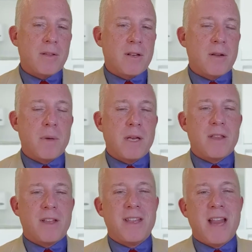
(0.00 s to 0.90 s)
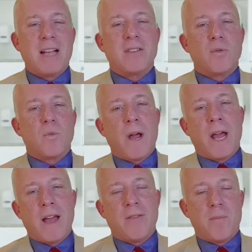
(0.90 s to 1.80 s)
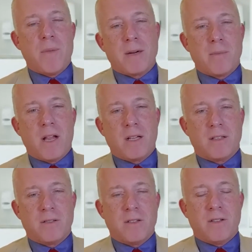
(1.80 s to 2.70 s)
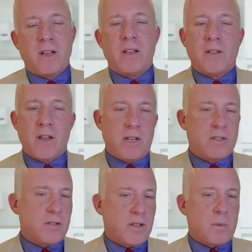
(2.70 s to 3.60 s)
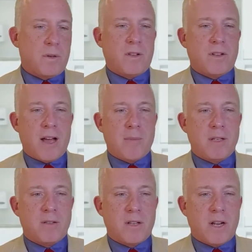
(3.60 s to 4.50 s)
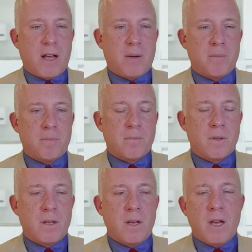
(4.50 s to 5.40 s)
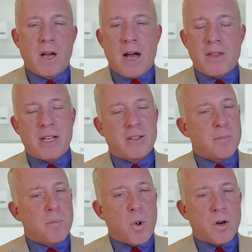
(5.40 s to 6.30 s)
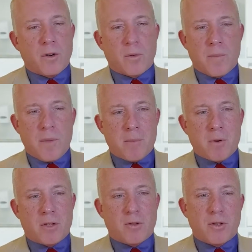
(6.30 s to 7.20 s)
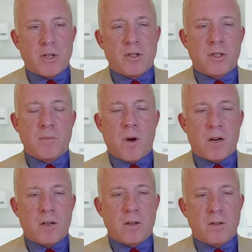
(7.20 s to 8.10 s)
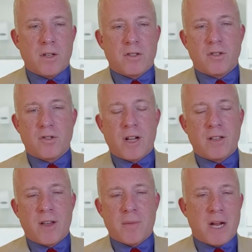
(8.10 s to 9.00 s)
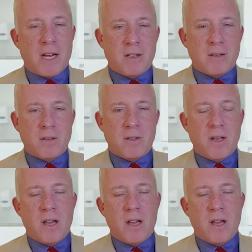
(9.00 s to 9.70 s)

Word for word: going to be the next wave of metabolic disease, just like we see diabetes today. I think it's important to remember that traditional markers such as transaminitis